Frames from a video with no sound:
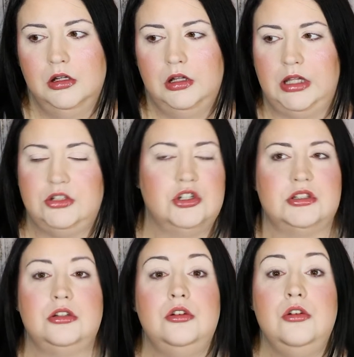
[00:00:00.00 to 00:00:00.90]
like
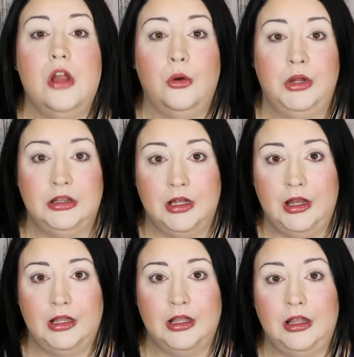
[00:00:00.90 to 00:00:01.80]
just knowing that
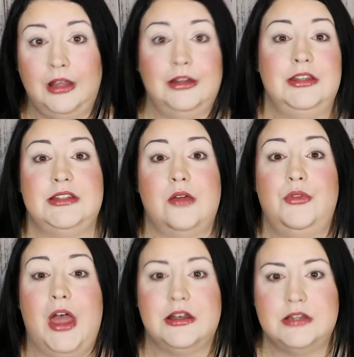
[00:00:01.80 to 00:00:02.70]
like I at least
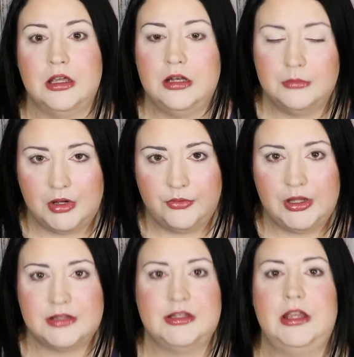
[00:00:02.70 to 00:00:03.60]
have that done, and my
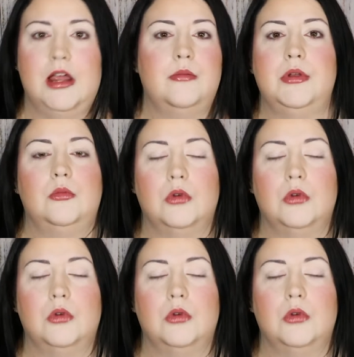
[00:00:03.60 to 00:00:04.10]
fiance and I have been